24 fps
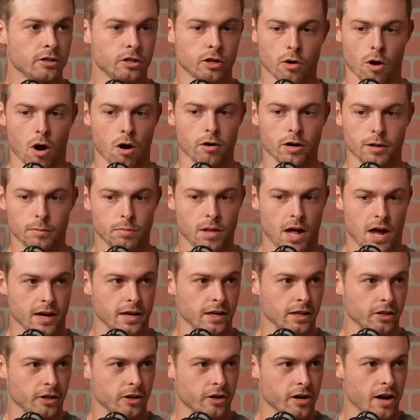you're already
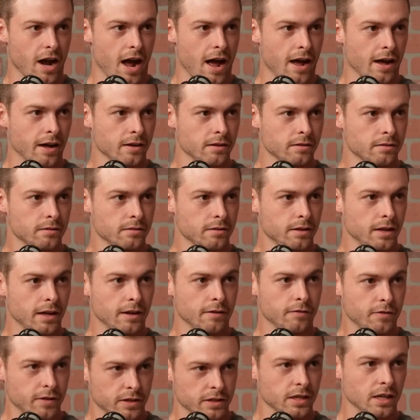blocking your guy
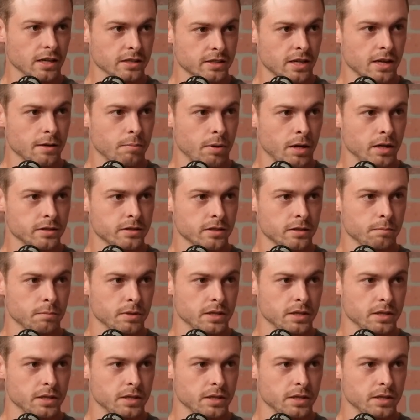if it does get punted,